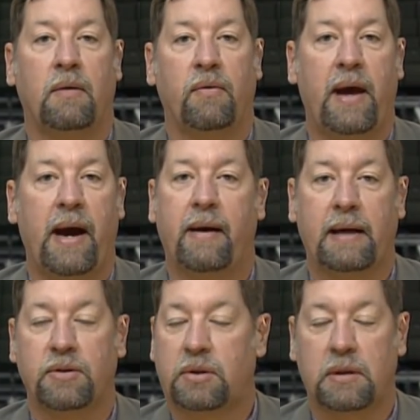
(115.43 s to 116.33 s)
that
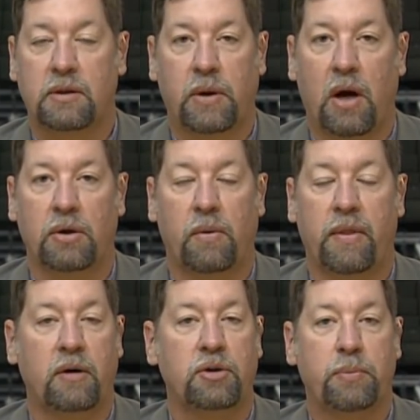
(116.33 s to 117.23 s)
as as we all know with
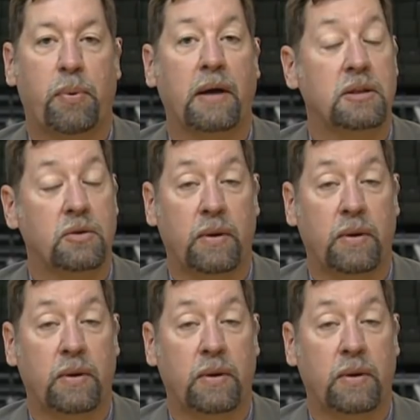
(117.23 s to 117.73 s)
energy prices,